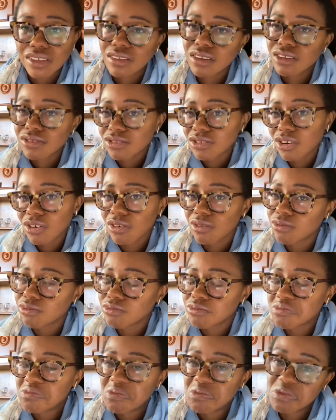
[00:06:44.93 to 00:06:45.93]
There's no
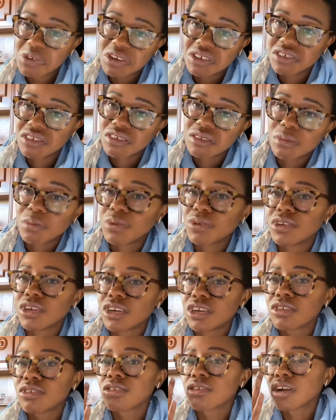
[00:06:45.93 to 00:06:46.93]
reason in
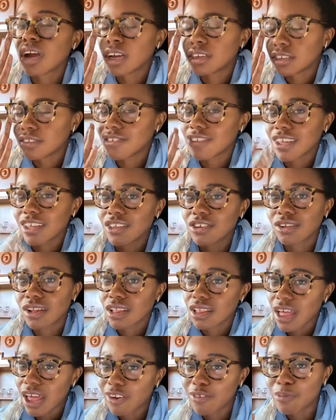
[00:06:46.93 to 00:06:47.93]
particular. I just feel like there's a
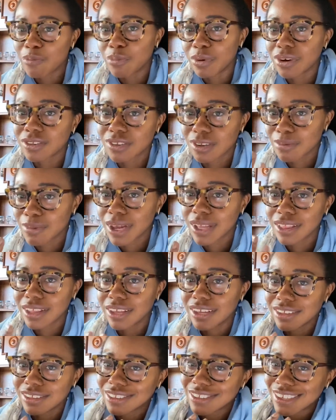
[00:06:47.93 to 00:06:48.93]
lot of books on my
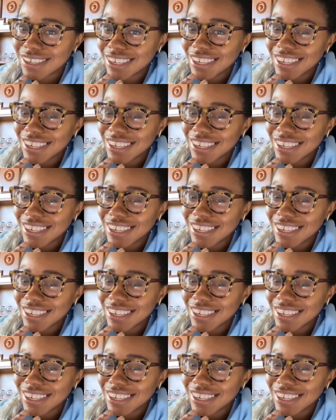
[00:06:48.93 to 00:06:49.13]
list